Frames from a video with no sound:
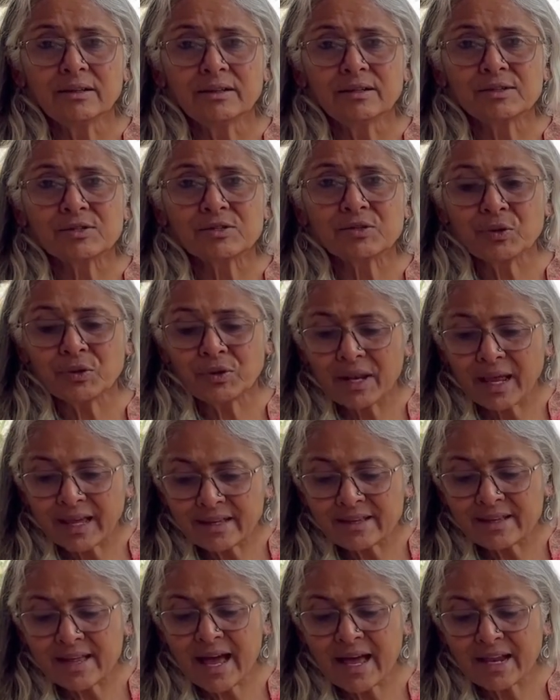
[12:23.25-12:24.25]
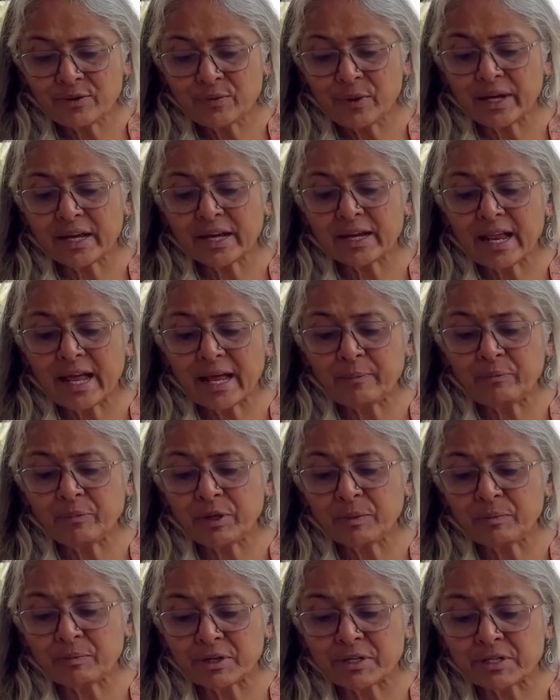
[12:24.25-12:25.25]
So like that, we can help
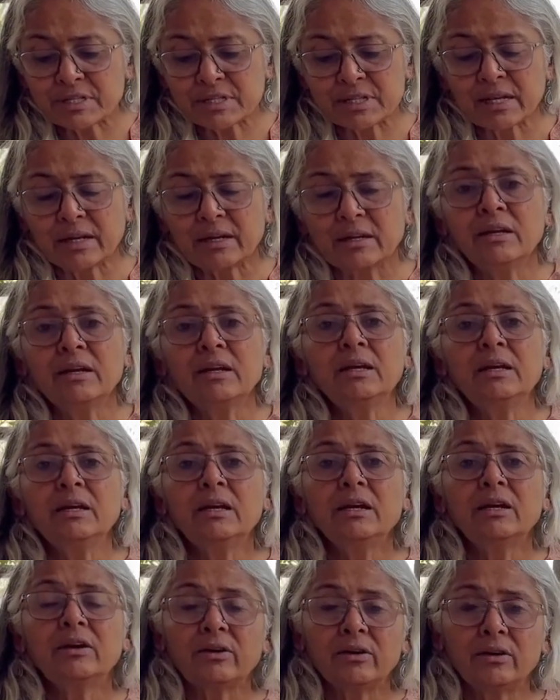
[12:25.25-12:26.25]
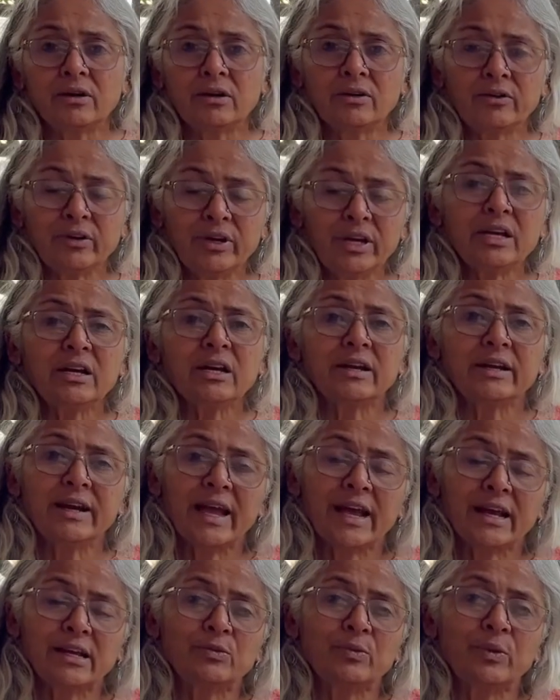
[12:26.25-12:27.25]
the person
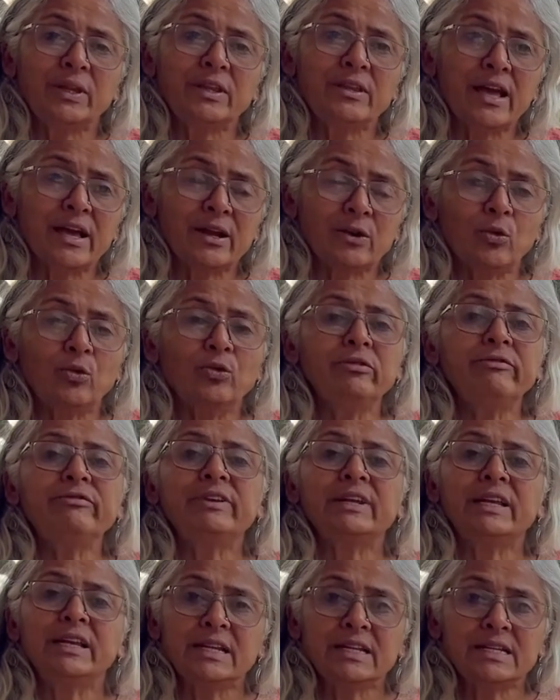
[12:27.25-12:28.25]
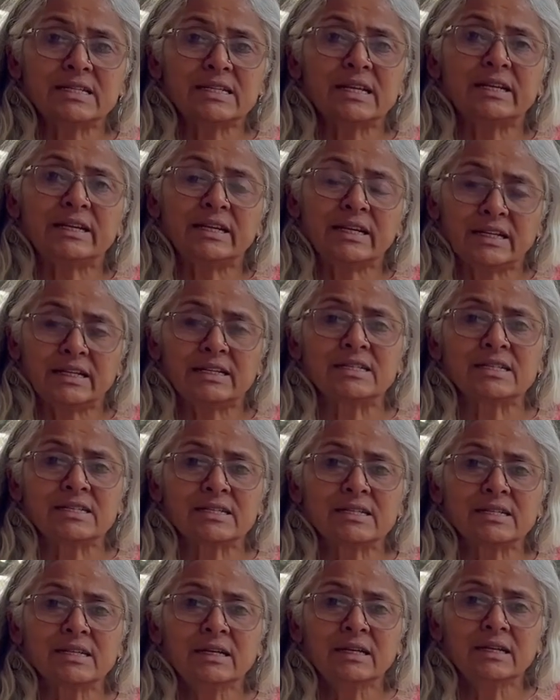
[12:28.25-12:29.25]
reconnect with their own feelings and
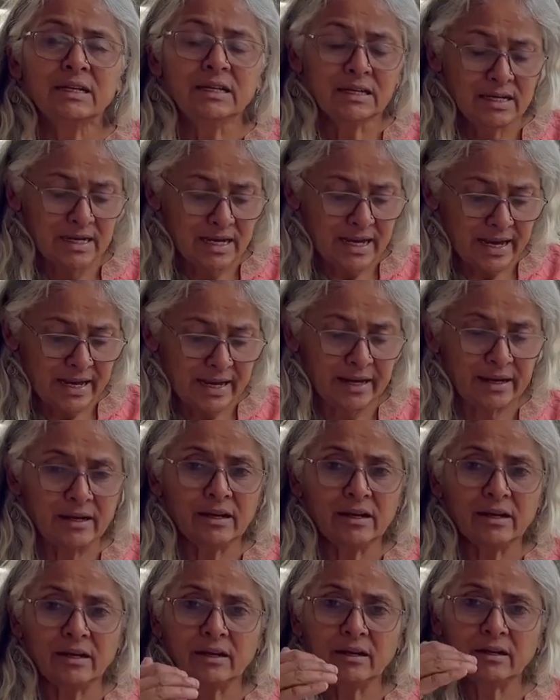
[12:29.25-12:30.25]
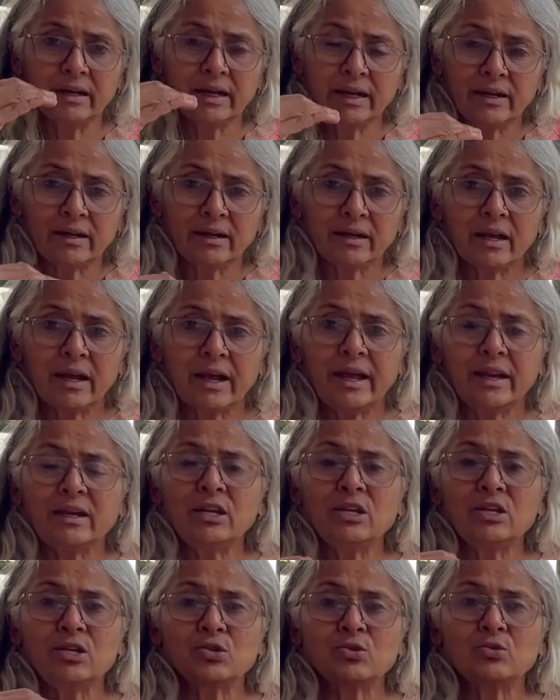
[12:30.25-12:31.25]
needs, and get
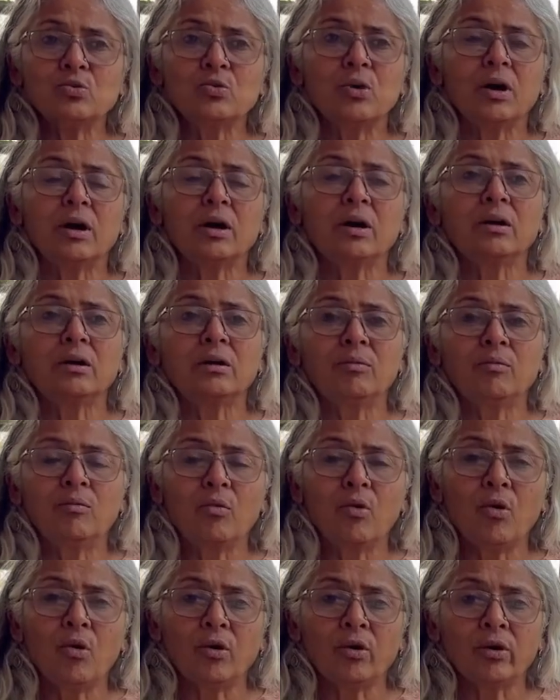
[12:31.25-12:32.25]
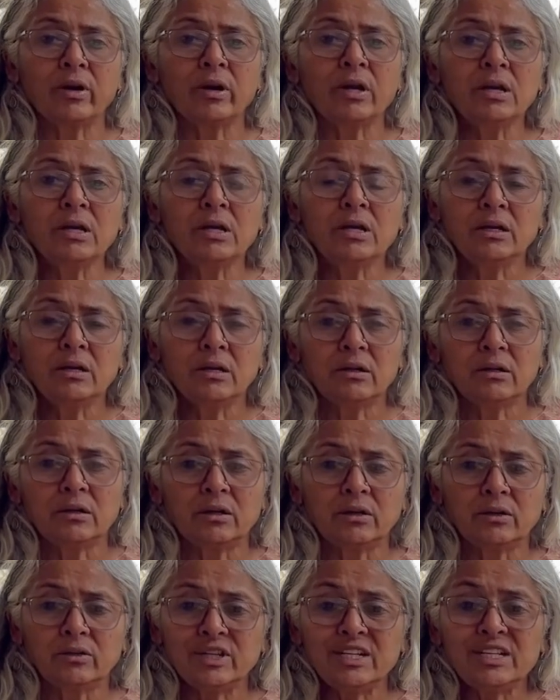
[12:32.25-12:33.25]
into a more
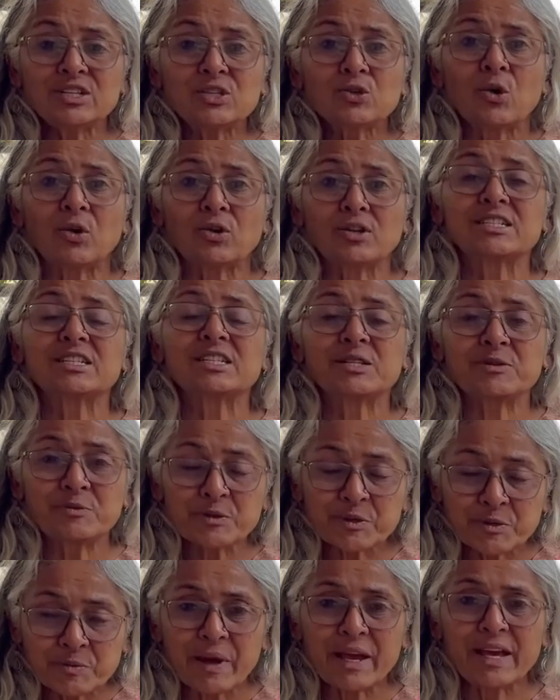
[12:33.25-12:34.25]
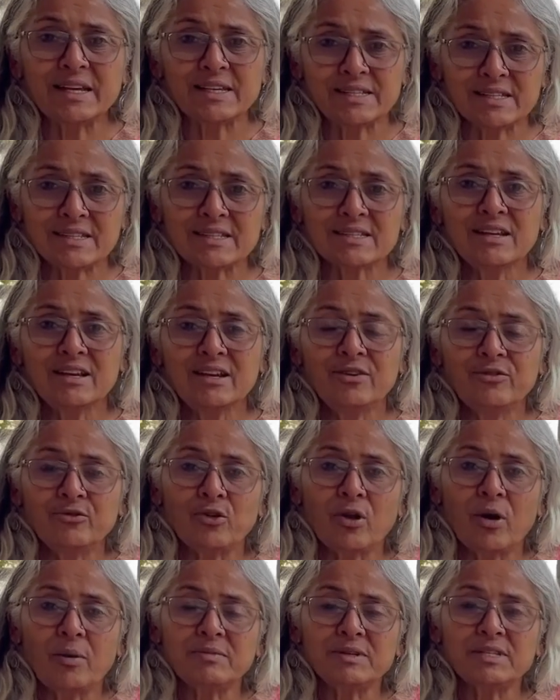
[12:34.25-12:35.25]
resourced space
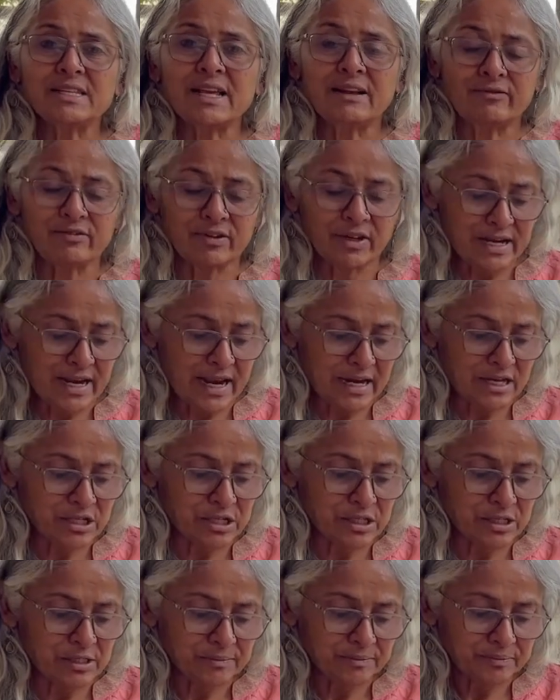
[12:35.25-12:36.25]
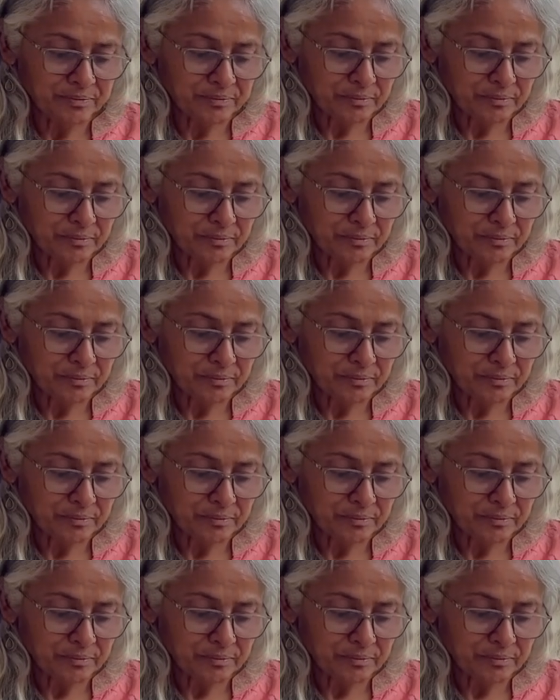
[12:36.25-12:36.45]
from a self-connection.